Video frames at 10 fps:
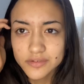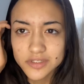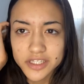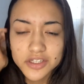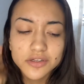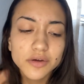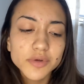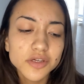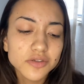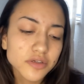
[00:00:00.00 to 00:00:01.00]
Like, you know when
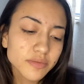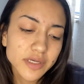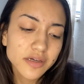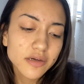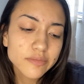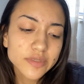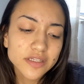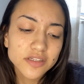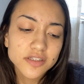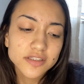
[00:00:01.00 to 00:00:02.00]
you do your makeup and
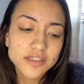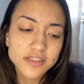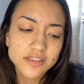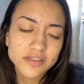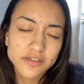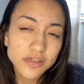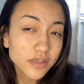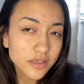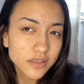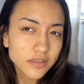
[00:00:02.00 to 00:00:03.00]
it just doesn't look
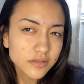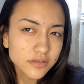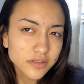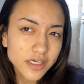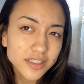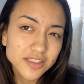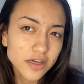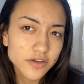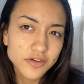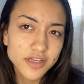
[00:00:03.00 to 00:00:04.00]
good, like it's
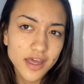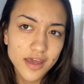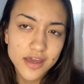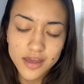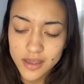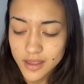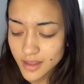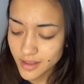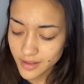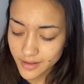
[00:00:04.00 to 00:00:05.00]
not your day?
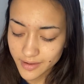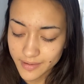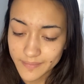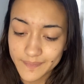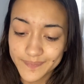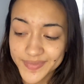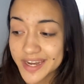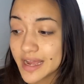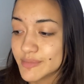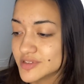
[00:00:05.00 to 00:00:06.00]
That
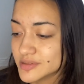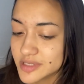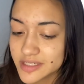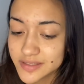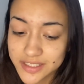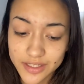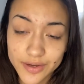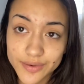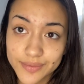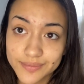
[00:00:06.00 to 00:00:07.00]
happened to me,
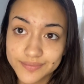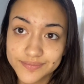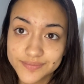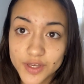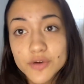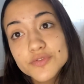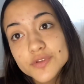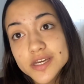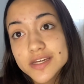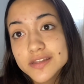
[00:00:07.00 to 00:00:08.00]
so
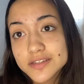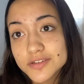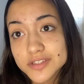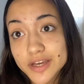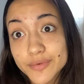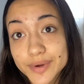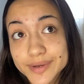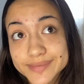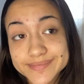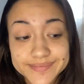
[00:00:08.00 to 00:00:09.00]
hopefully this turns out well.
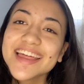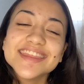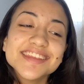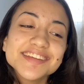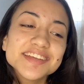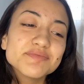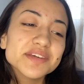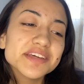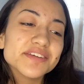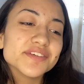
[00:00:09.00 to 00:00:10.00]
This is me
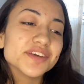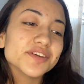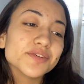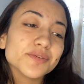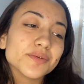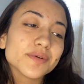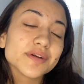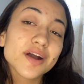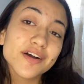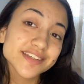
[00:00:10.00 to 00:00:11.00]
giving you
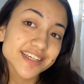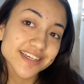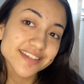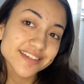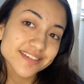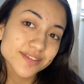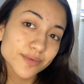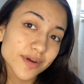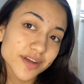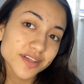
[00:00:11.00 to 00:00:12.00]
content to
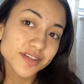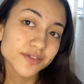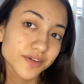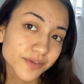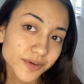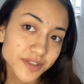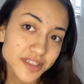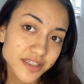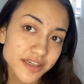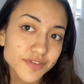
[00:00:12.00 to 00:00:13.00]
watch during
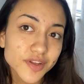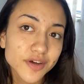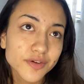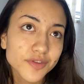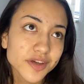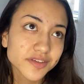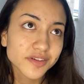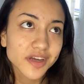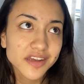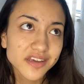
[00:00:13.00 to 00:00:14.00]
quarantine, even though things are
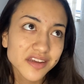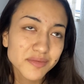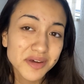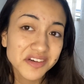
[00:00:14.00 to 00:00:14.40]
kind of getting better